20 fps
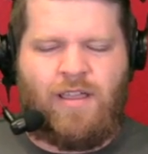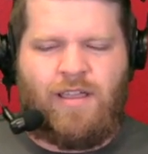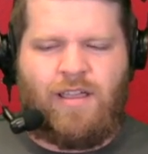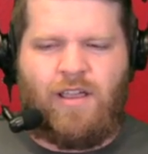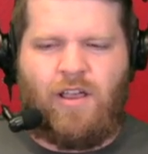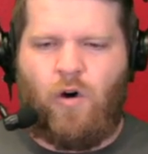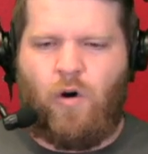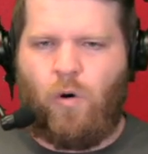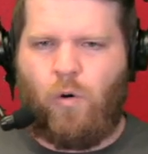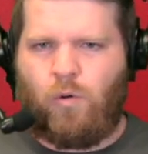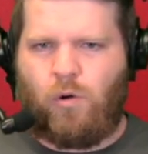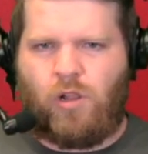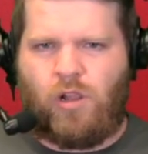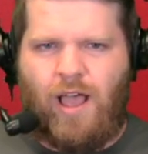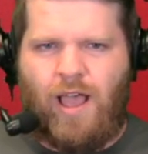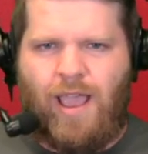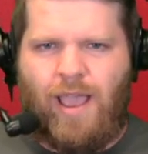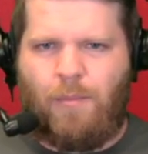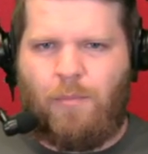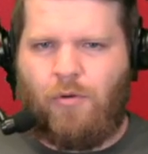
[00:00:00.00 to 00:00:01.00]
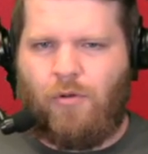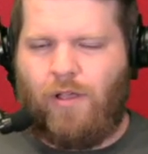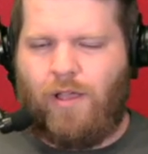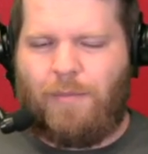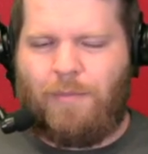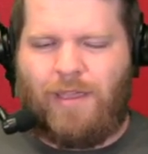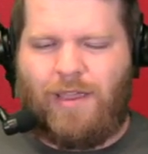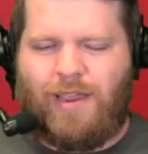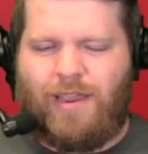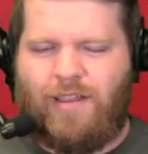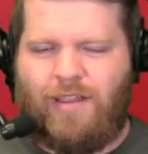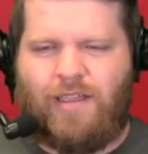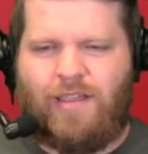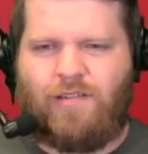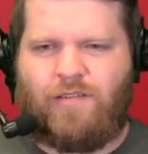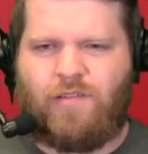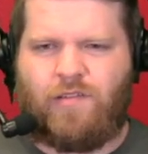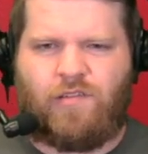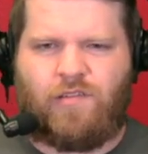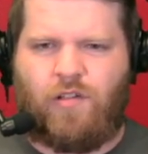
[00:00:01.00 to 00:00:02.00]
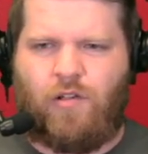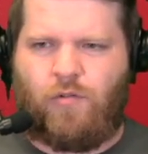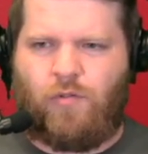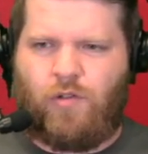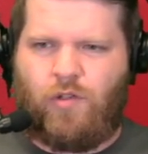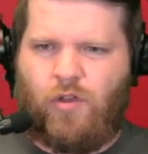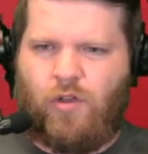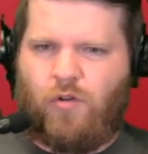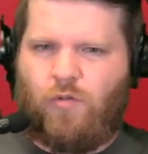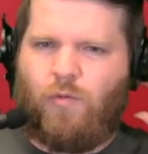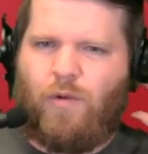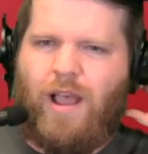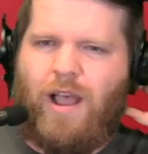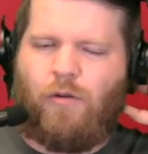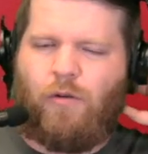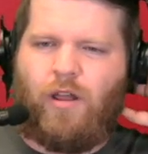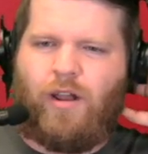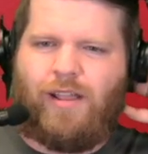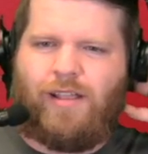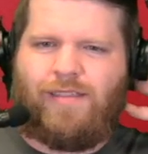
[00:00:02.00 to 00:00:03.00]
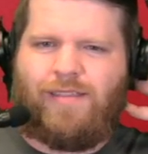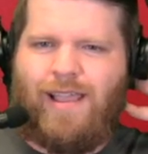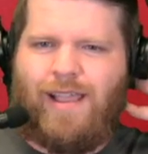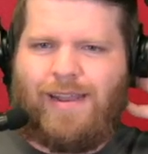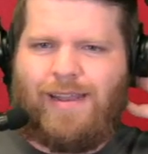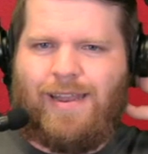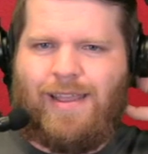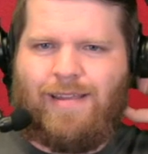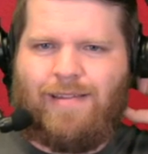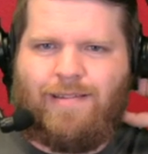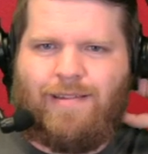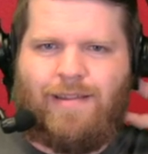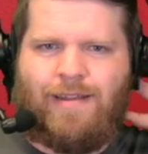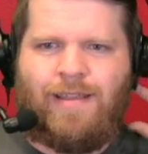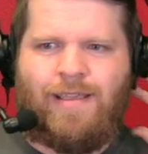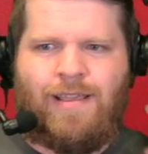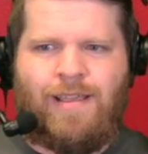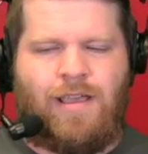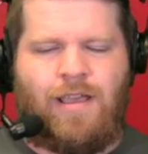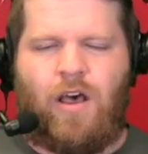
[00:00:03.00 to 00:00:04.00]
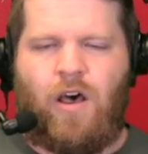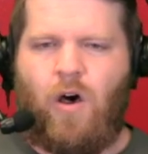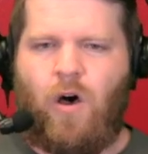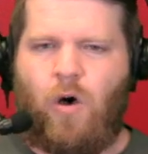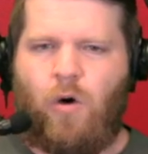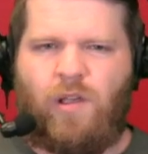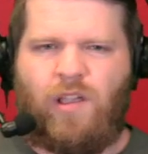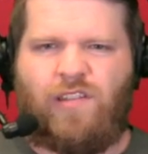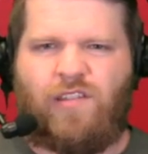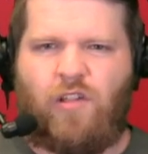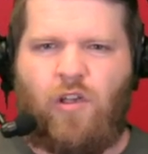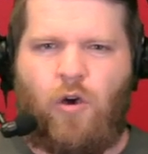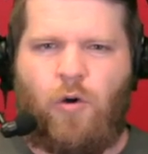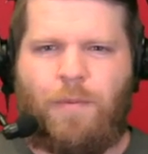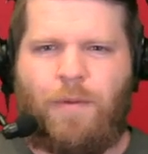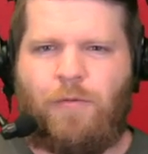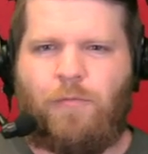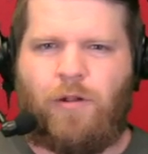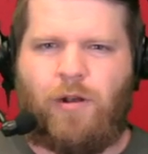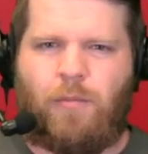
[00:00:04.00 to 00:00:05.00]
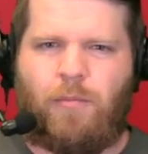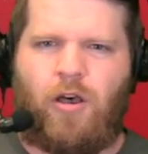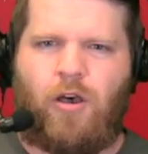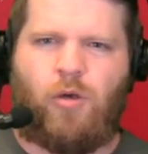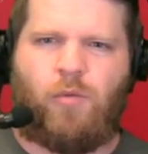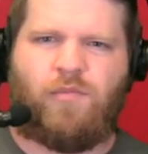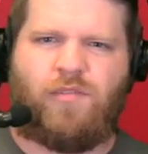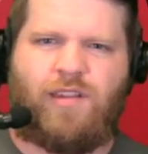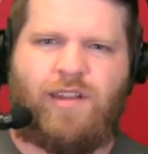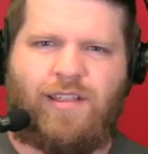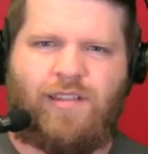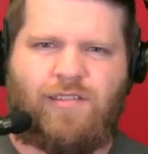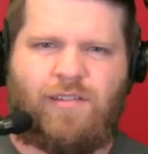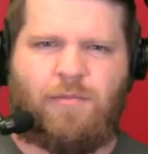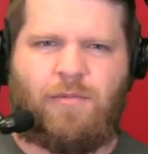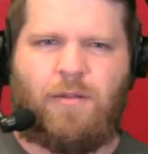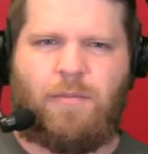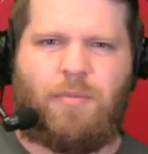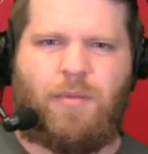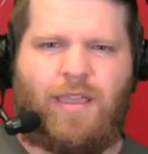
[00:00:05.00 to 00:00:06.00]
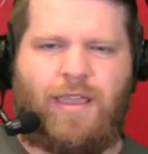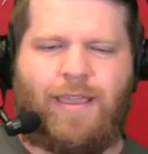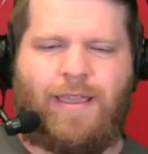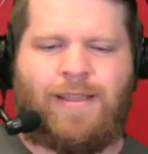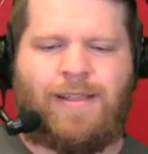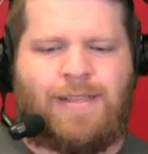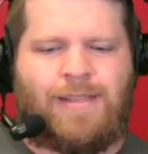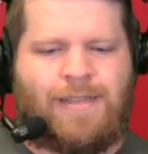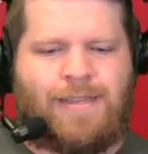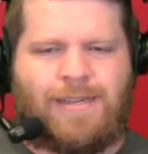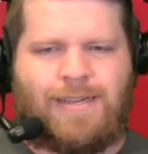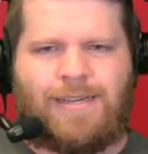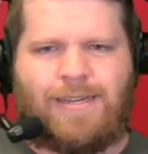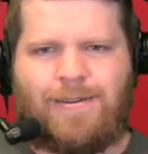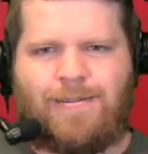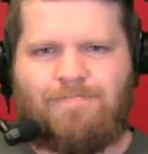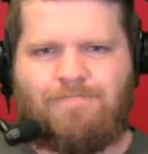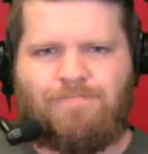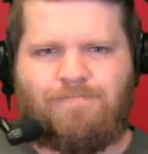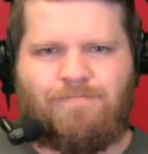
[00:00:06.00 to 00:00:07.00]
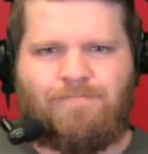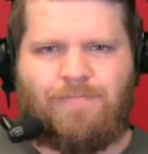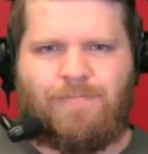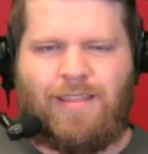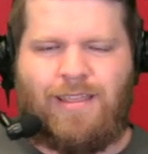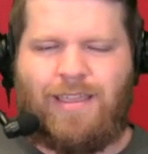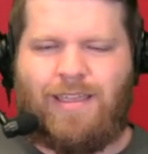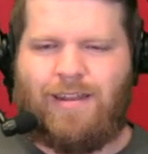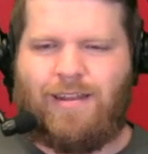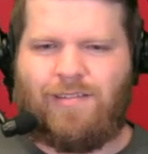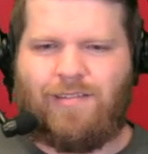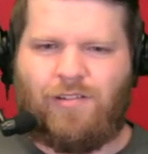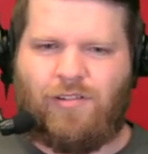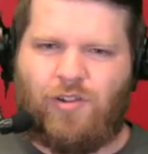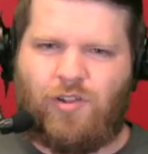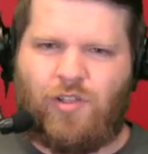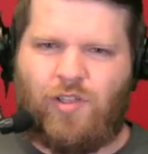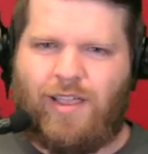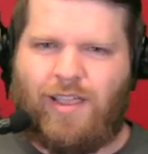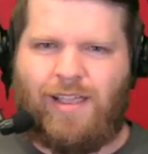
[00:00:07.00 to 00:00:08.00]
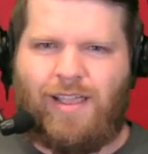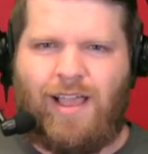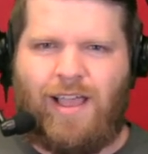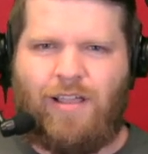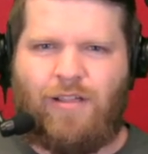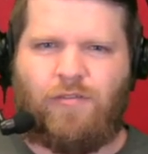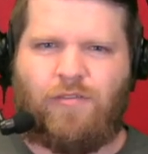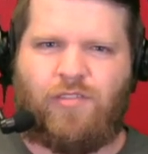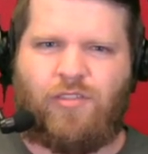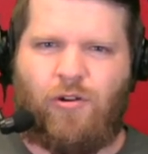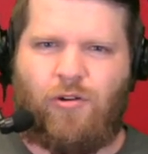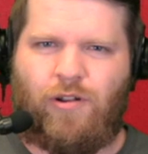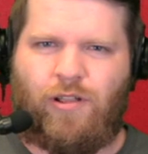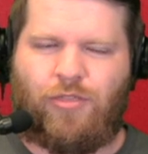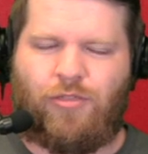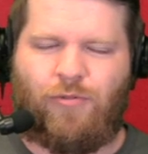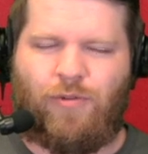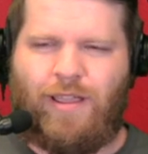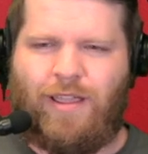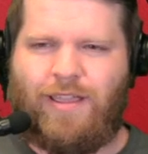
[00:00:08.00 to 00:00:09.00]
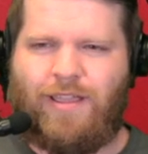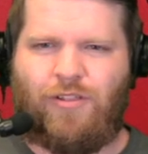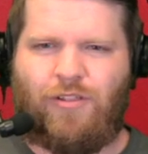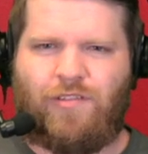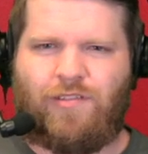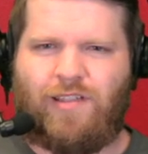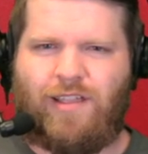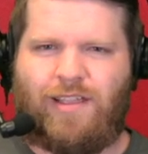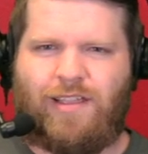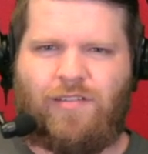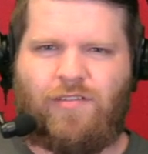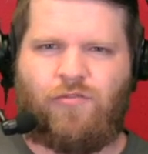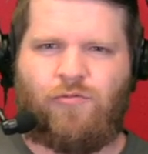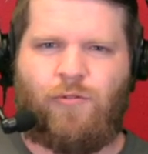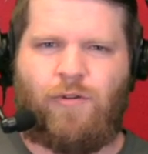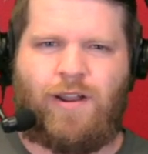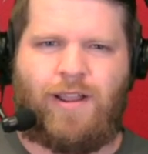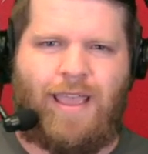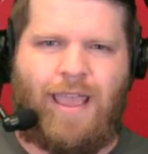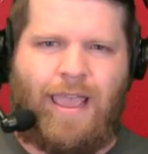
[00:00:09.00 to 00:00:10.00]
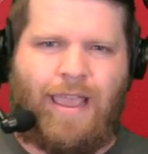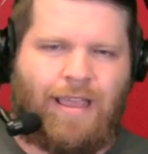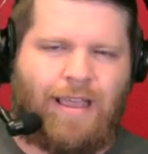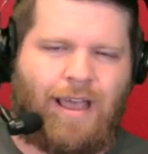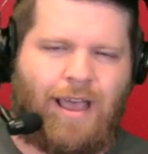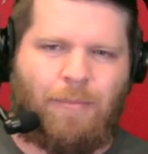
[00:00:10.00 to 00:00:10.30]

All reliable. I mean, he's just so good. Route running technician, always open when Mahomes needs him to be. He doesn't look like a guy who's 33. He looks like he's 28.